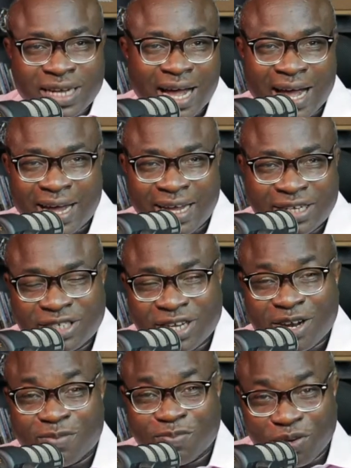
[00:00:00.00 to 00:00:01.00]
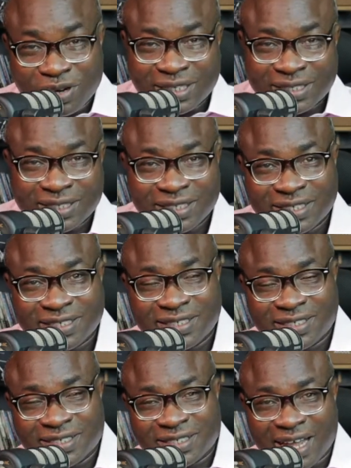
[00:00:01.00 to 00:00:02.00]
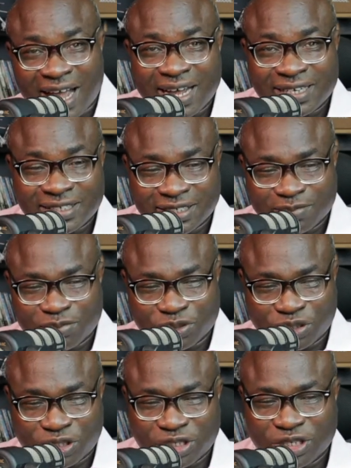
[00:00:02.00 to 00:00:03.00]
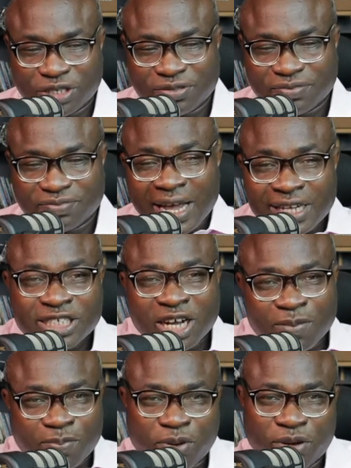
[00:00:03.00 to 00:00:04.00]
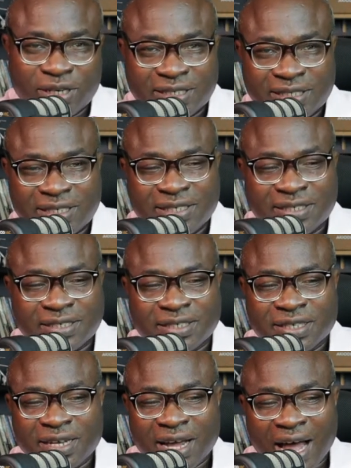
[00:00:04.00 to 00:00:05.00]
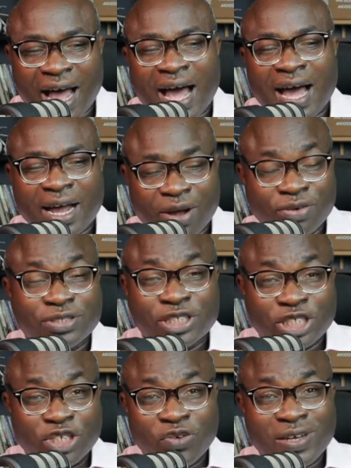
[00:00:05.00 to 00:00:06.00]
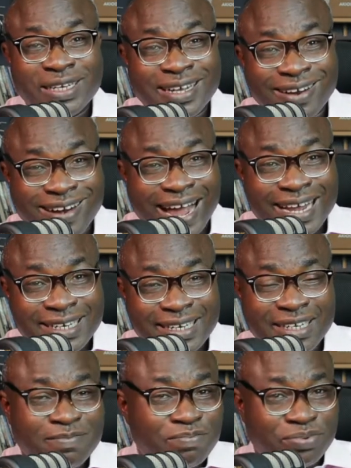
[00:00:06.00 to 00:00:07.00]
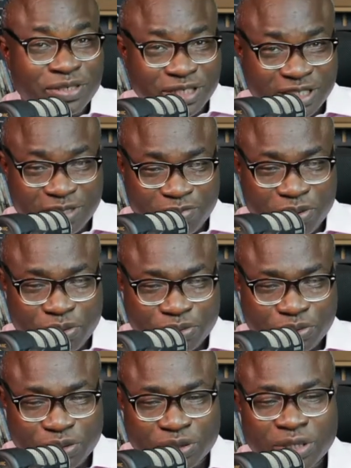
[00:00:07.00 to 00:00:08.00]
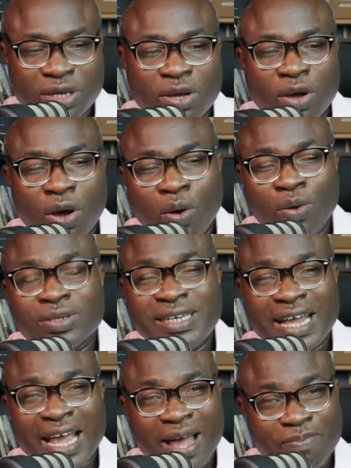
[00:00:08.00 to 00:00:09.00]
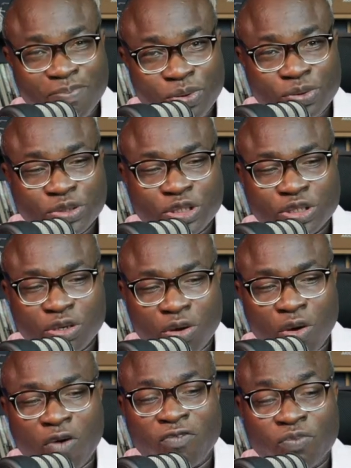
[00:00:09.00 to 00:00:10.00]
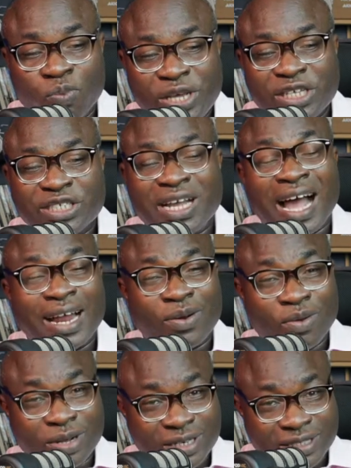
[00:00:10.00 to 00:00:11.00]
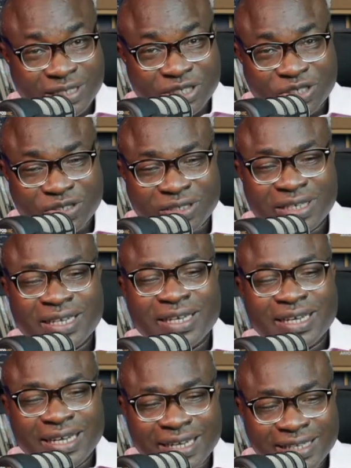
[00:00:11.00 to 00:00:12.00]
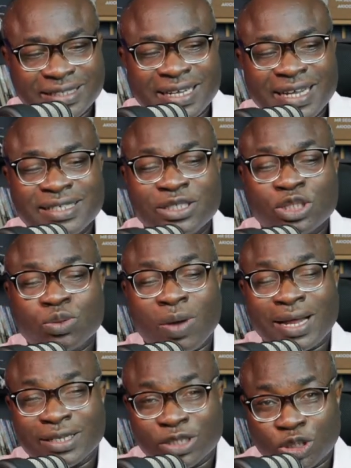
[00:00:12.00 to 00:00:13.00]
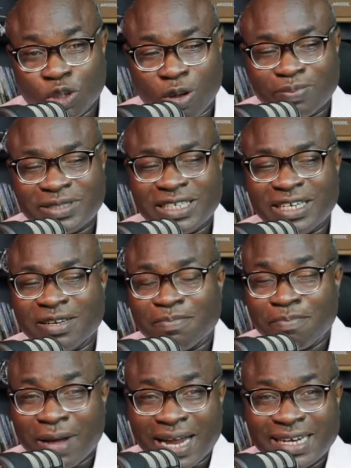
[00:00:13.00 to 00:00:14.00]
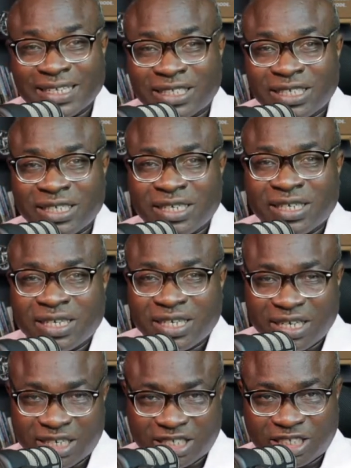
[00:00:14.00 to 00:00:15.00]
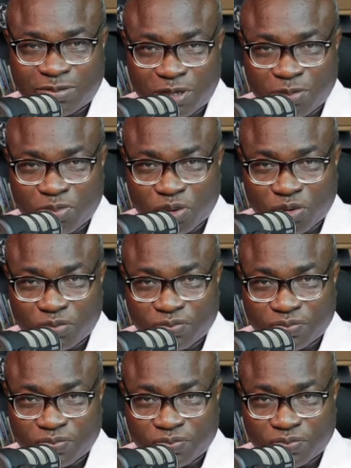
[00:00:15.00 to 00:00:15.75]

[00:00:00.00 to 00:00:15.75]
are HR policies and procedure? HR policies are continuing guiding principles on the approach of which an organization intends to adopt in managing its people.